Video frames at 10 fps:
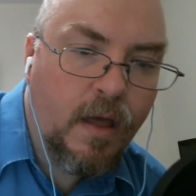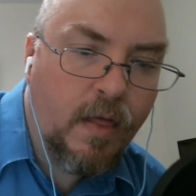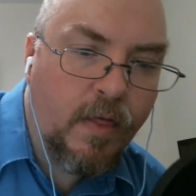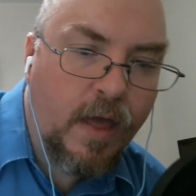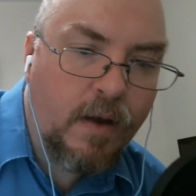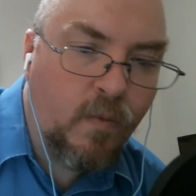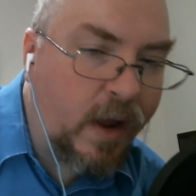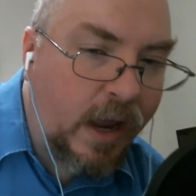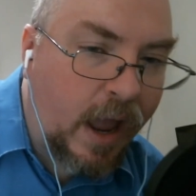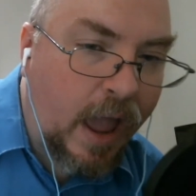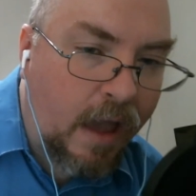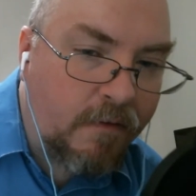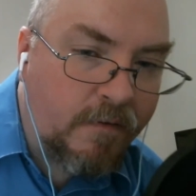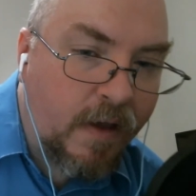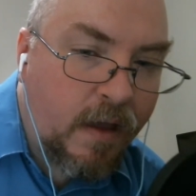that we
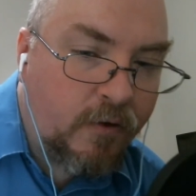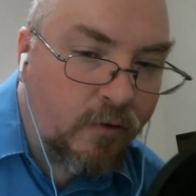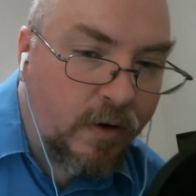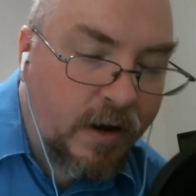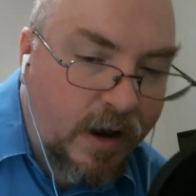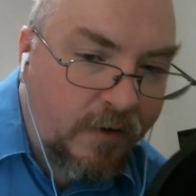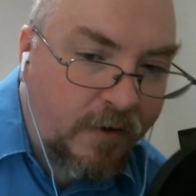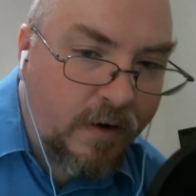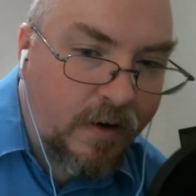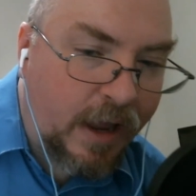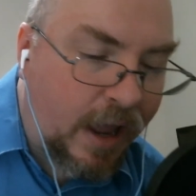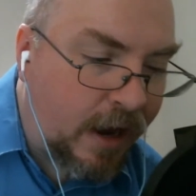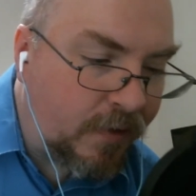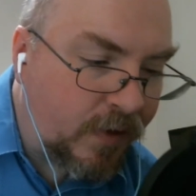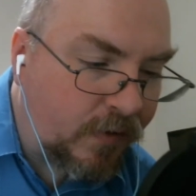have traditionally
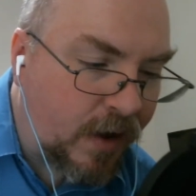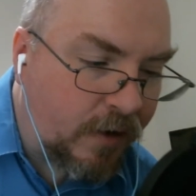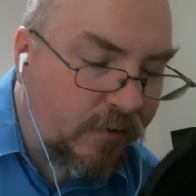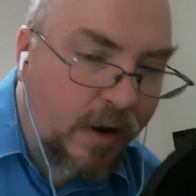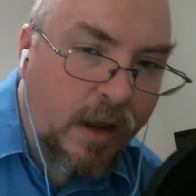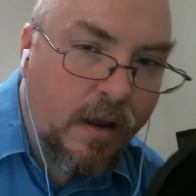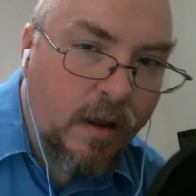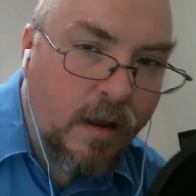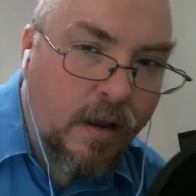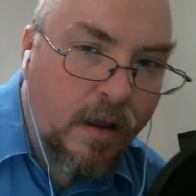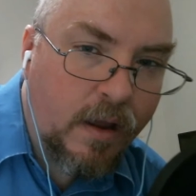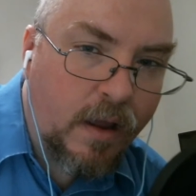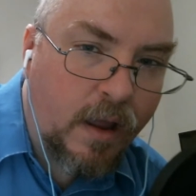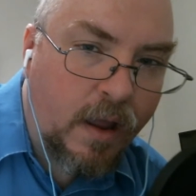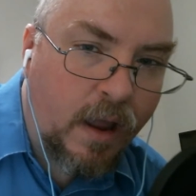had in this country.
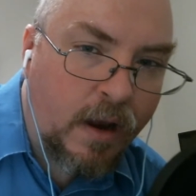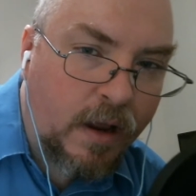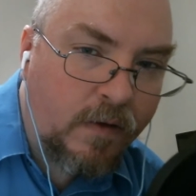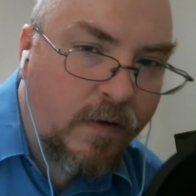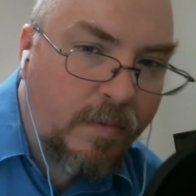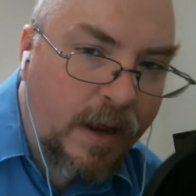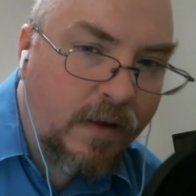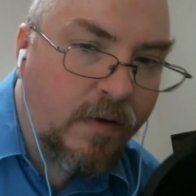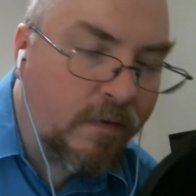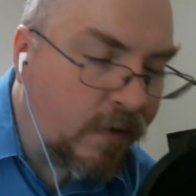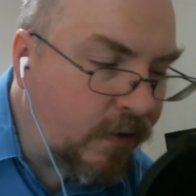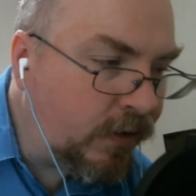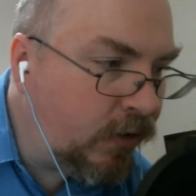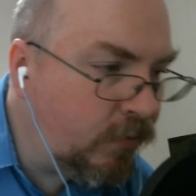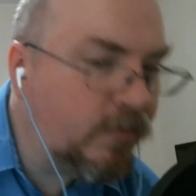And it speaks
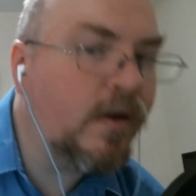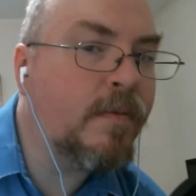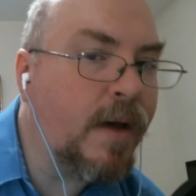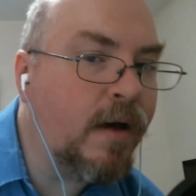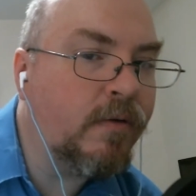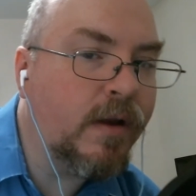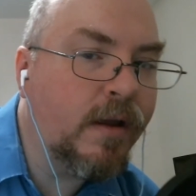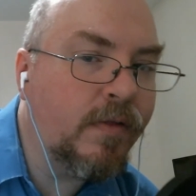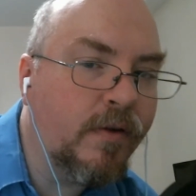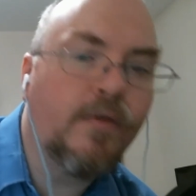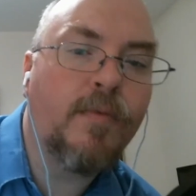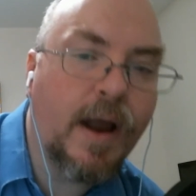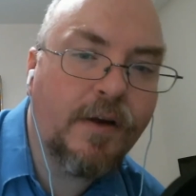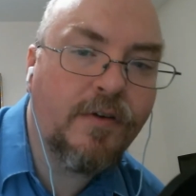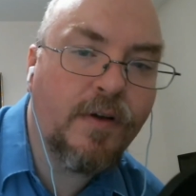volumes about the
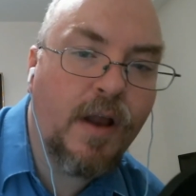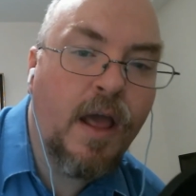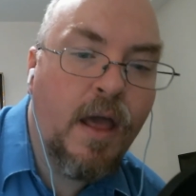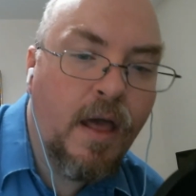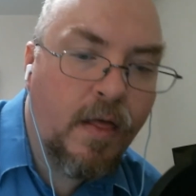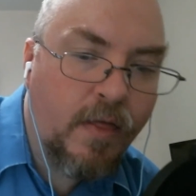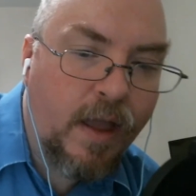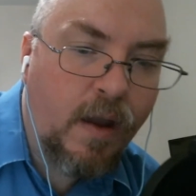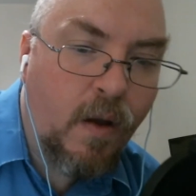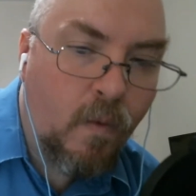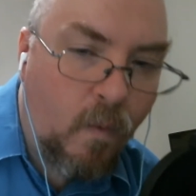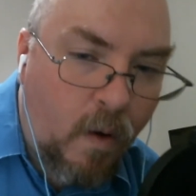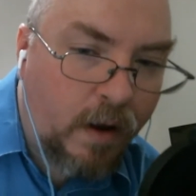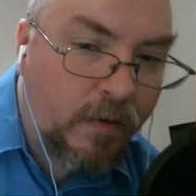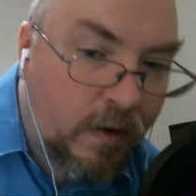direction they
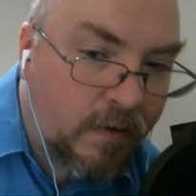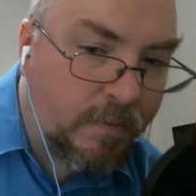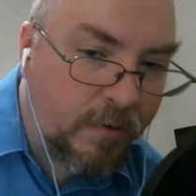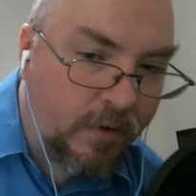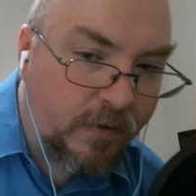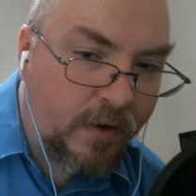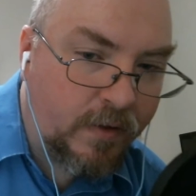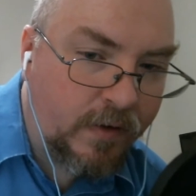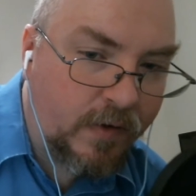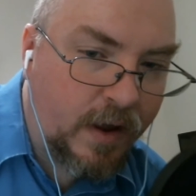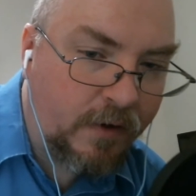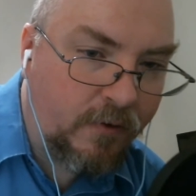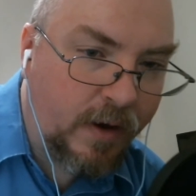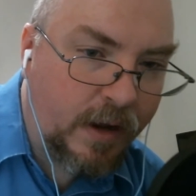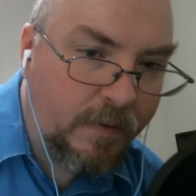want to push this country.